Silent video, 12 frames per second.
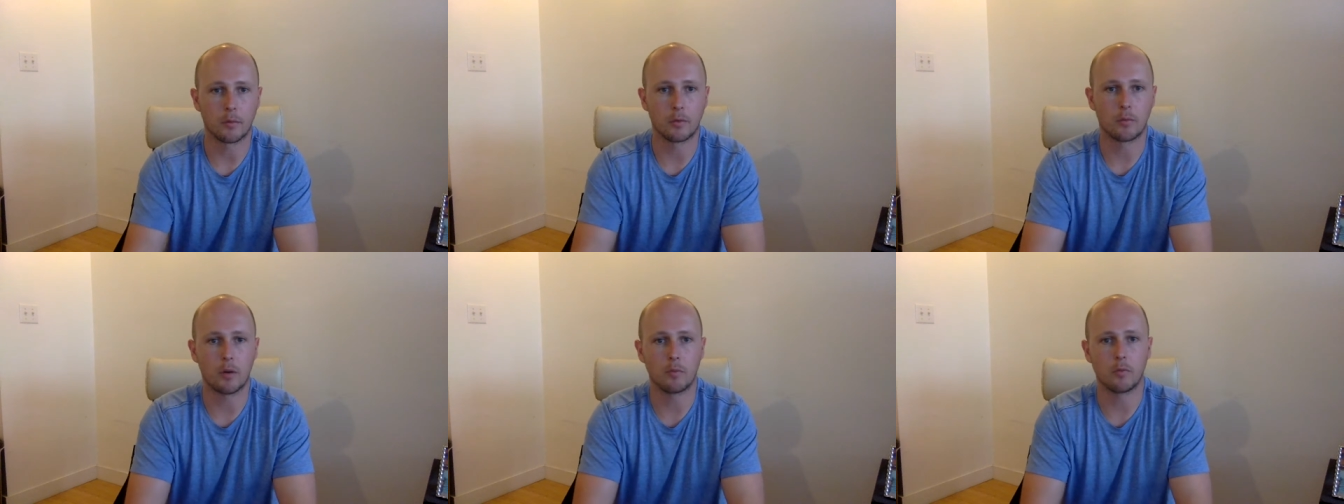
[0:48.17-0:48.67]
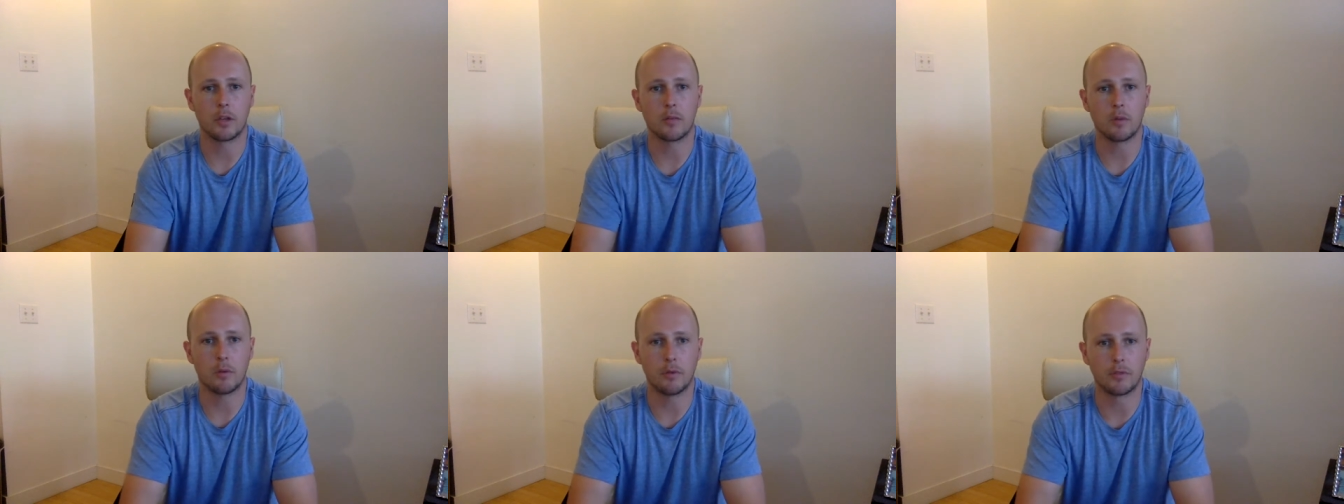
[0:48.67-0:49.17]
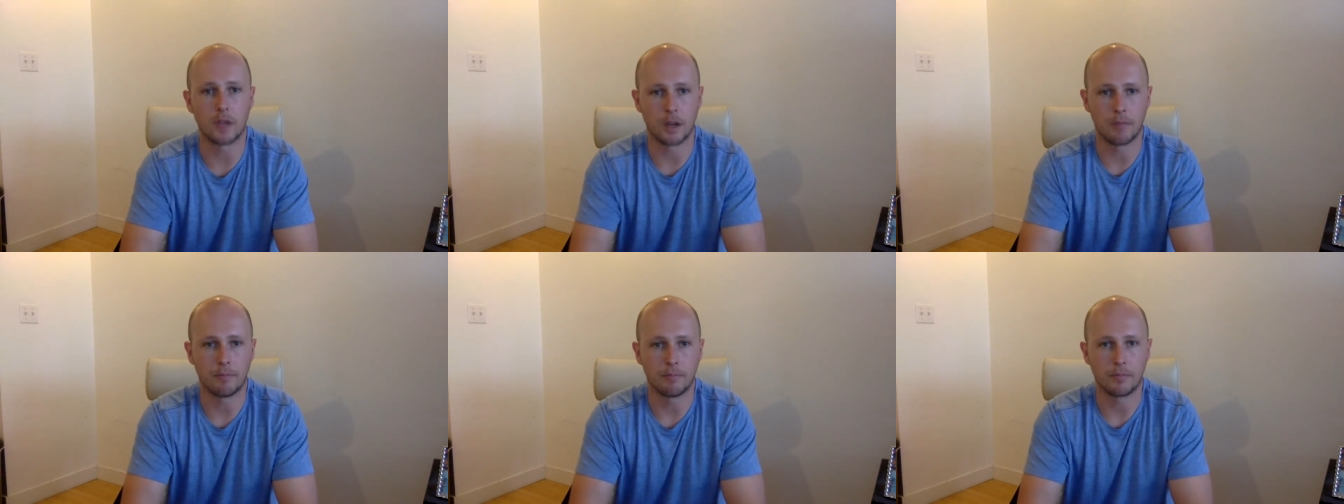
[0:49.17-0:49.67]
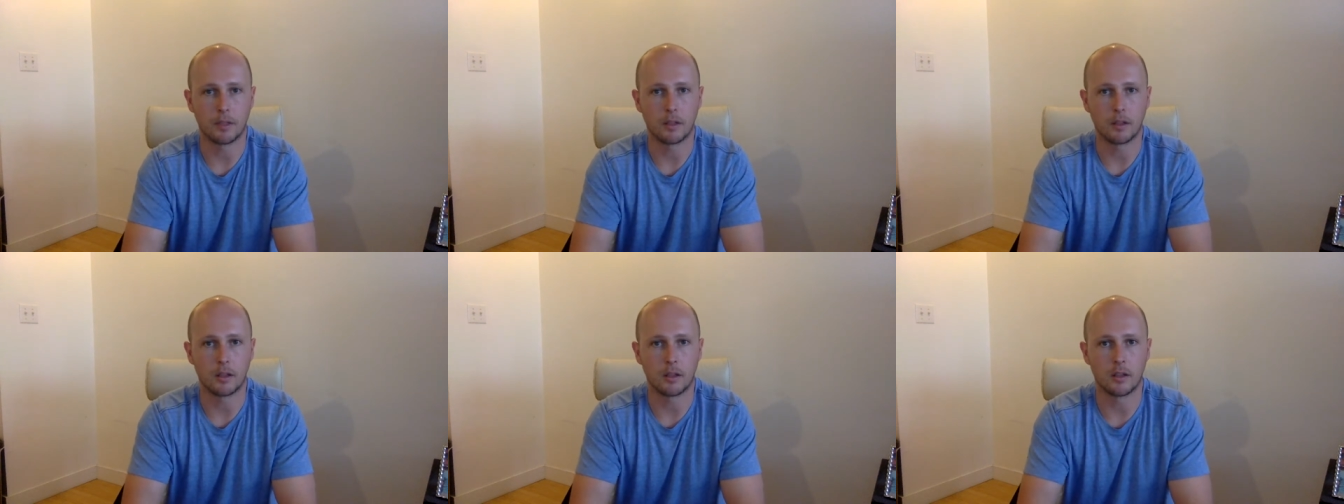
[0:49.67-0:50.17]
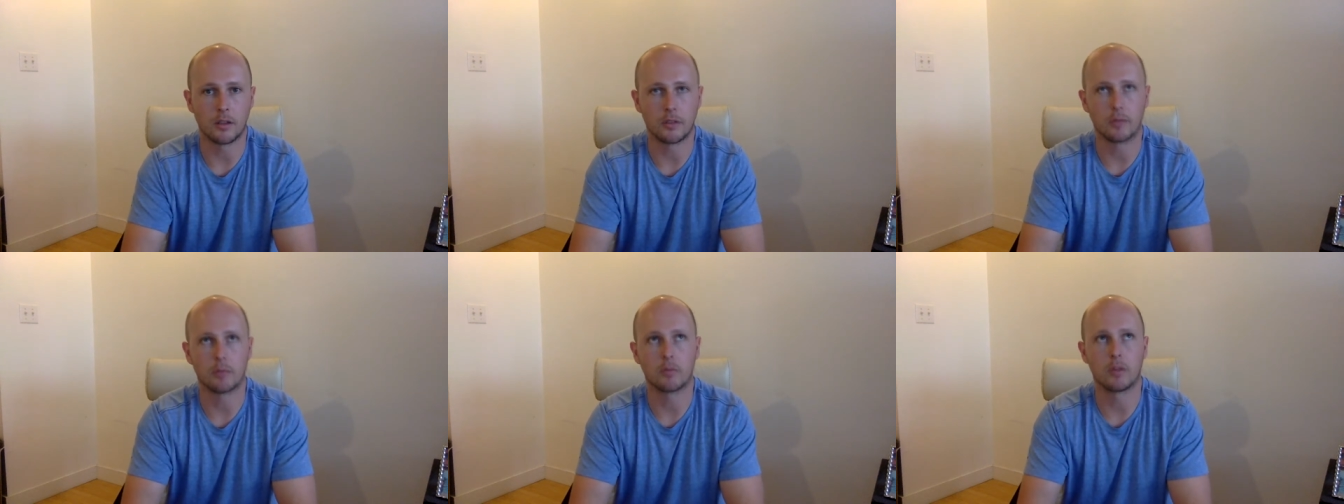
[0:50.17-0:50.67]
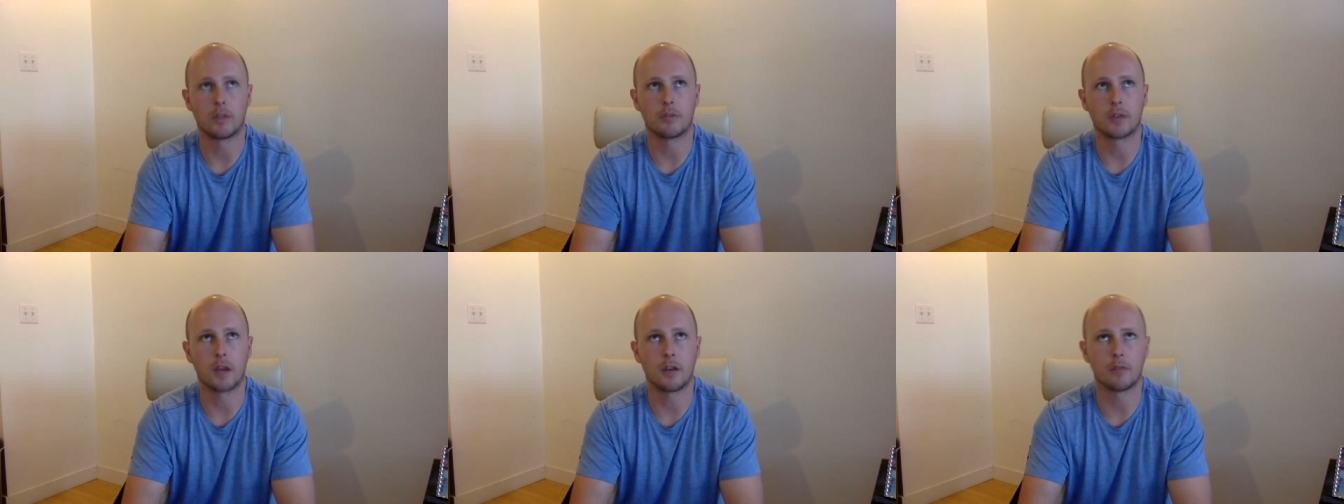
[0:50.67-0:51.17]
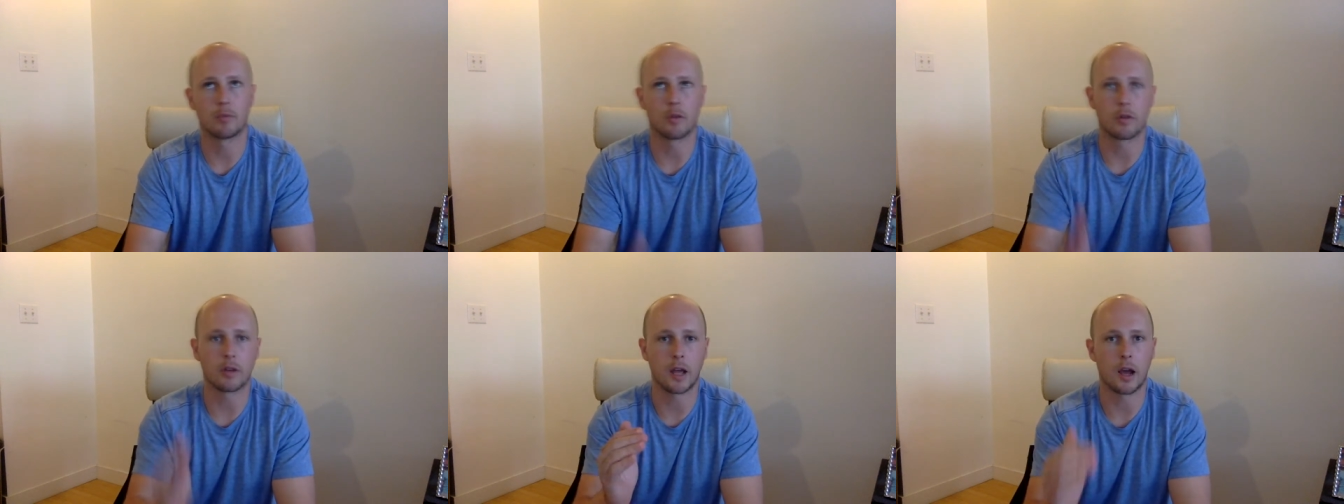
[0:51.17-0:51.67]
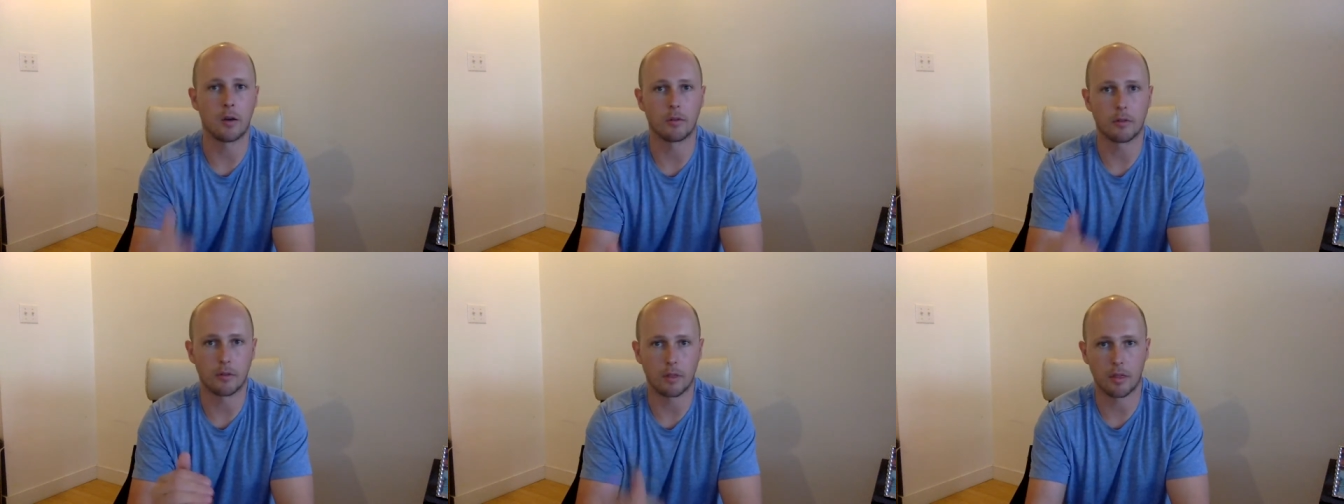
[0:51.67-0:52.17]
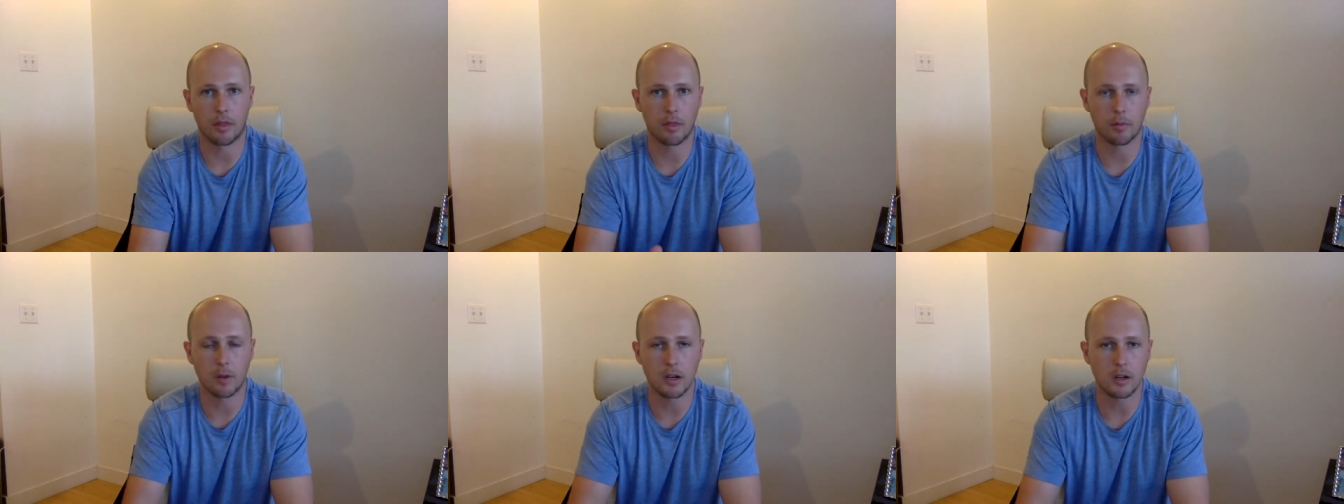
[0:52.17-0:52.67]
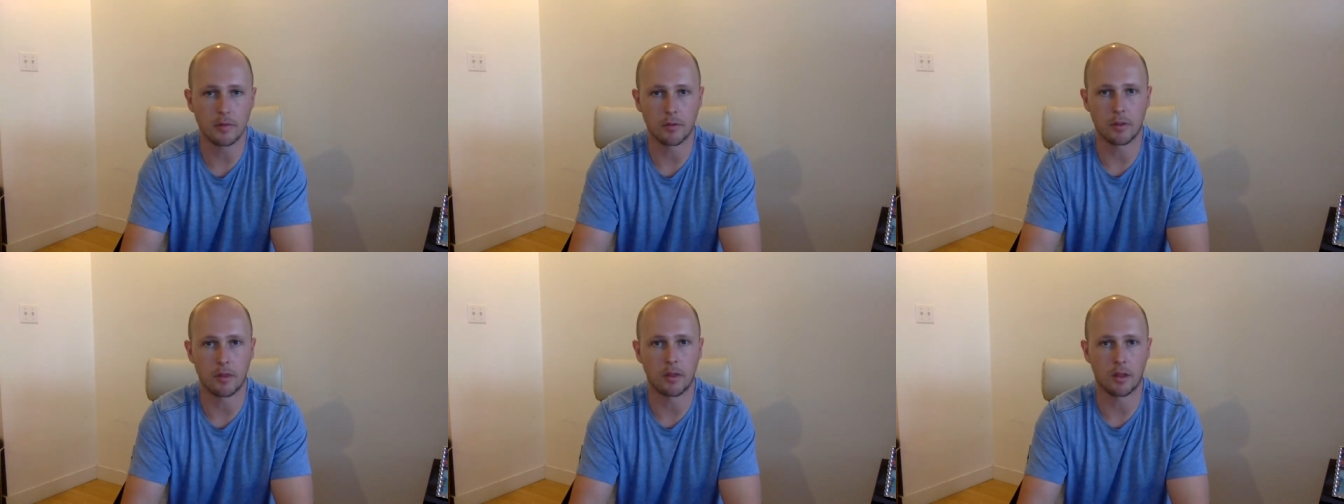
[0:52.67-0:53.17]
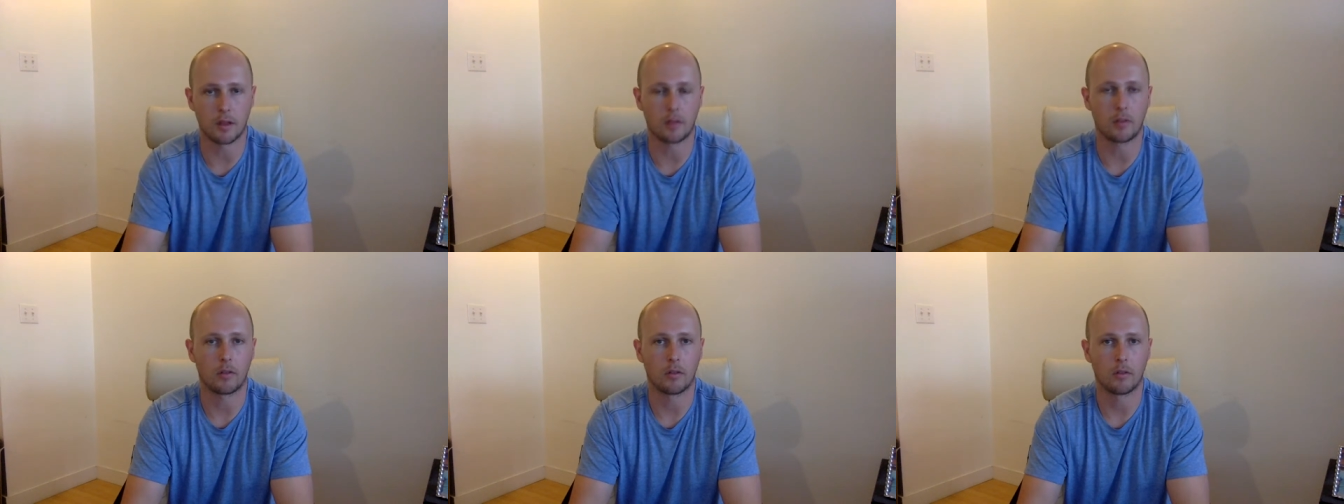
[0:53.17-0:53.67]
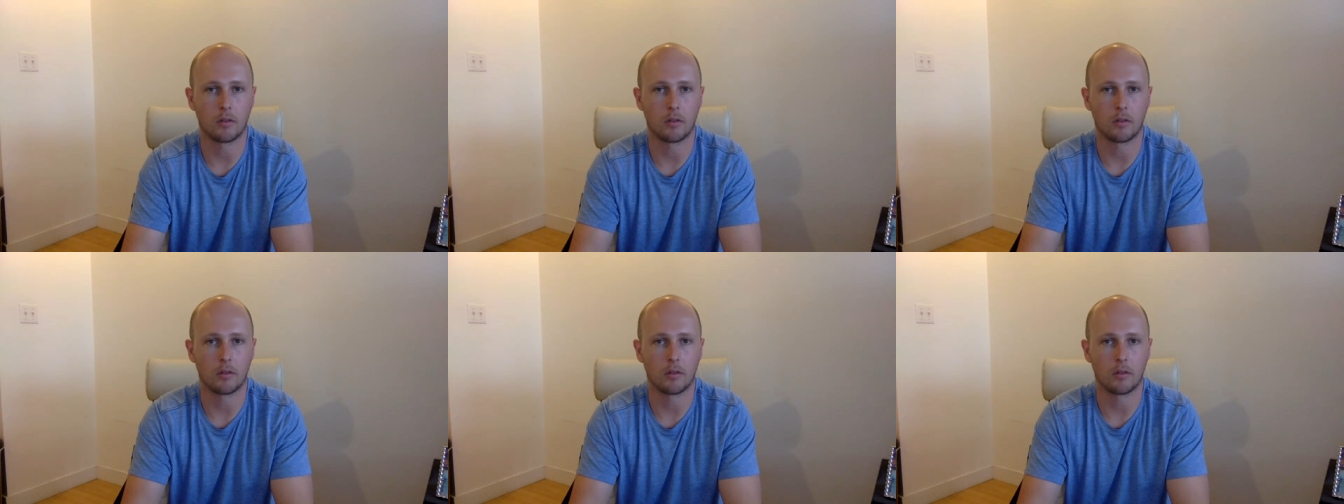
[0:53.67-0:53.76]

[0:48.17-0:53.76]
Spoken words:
what we've done is we've kind of broken out three different things